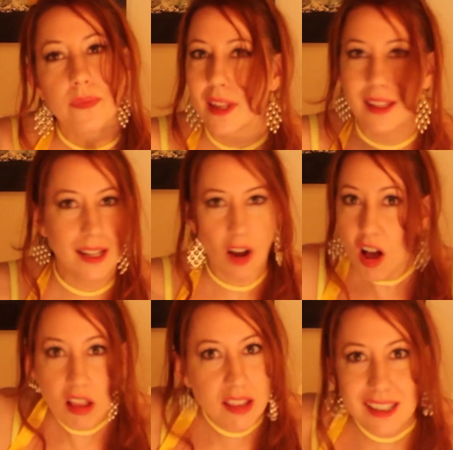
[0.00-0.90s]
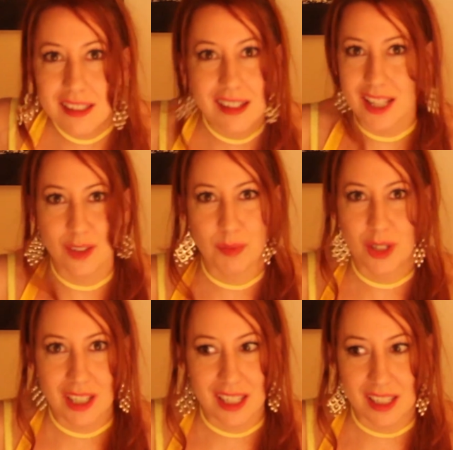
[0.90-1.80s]
and then all the internets would be
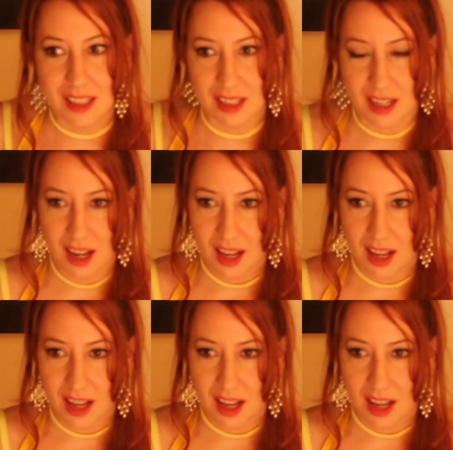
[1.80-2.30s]
crooked.